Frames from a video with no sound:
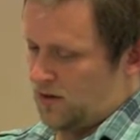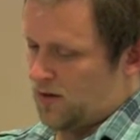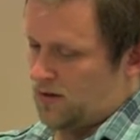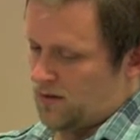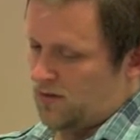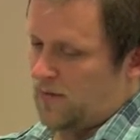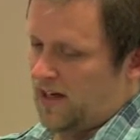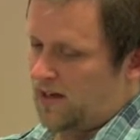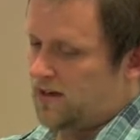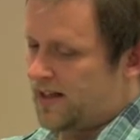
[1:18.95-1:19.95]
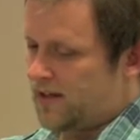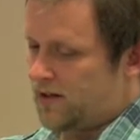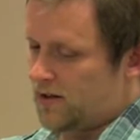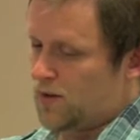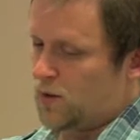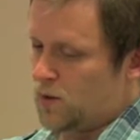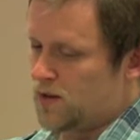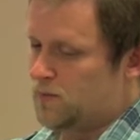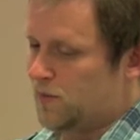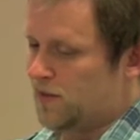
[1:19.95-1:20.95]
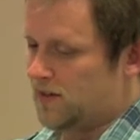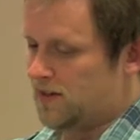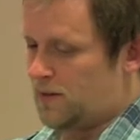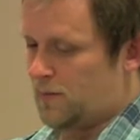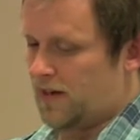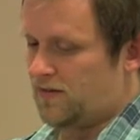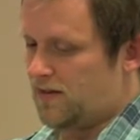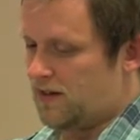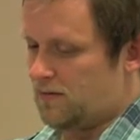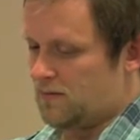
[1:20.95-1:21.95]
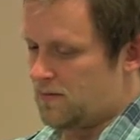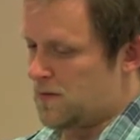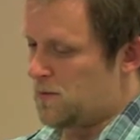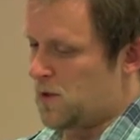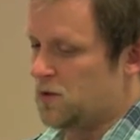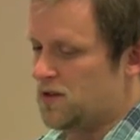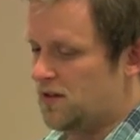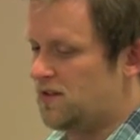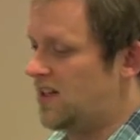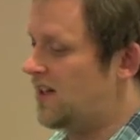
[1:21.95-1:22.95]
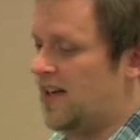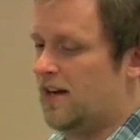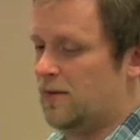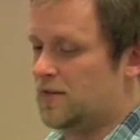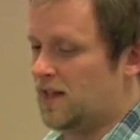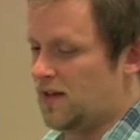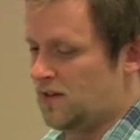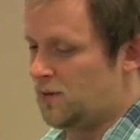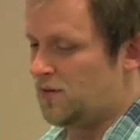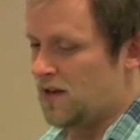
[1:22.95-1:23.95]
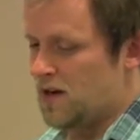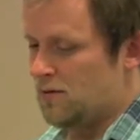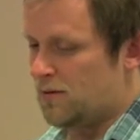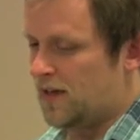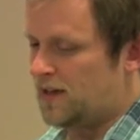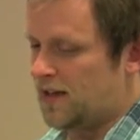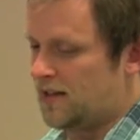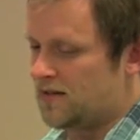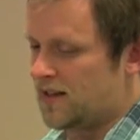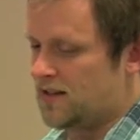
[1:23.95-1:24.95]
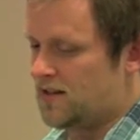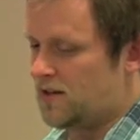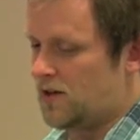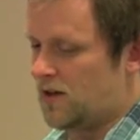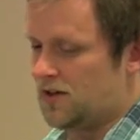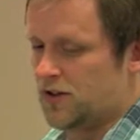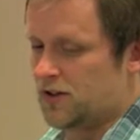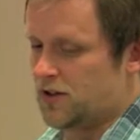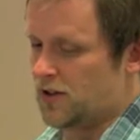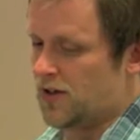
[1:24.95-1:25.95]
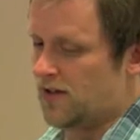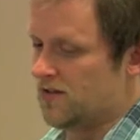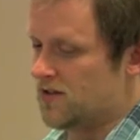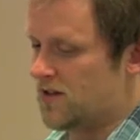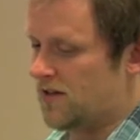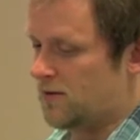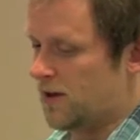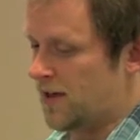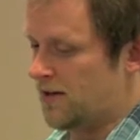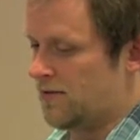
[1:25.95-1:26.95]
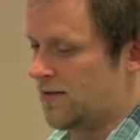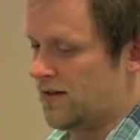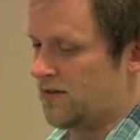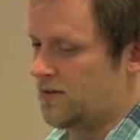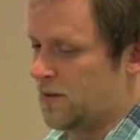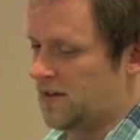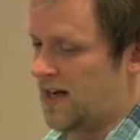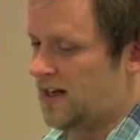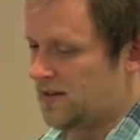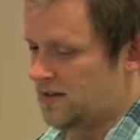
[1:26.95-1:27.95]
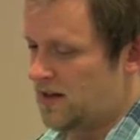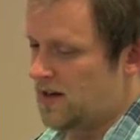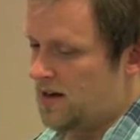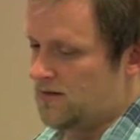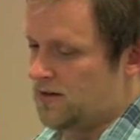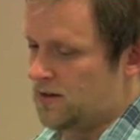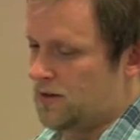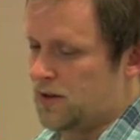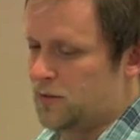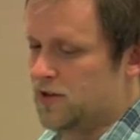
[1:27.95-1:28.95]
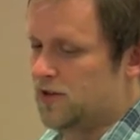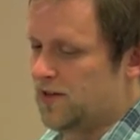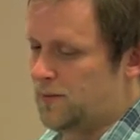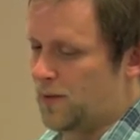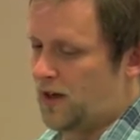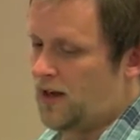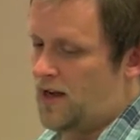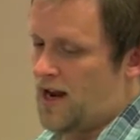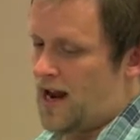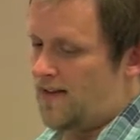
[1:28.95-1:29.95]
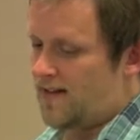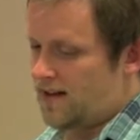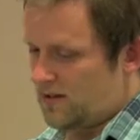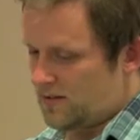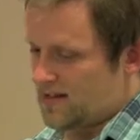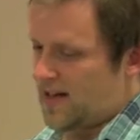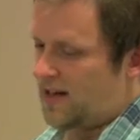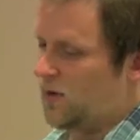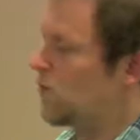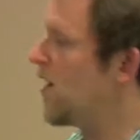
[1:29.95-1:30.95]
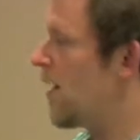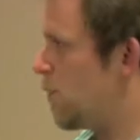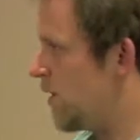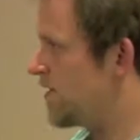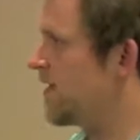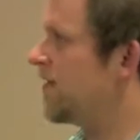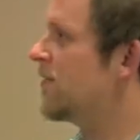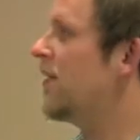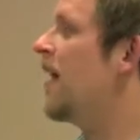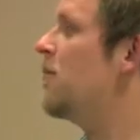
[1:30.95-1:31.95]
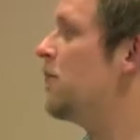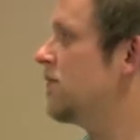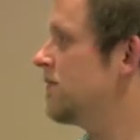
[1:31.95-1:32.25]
you made it clear on who this book is going to benefit the most. And you said, here, Rebecca Kennel takes you on her journey of discovery in and around the spectacular Victoria, British Columbia, and then you're saying what's in it for them,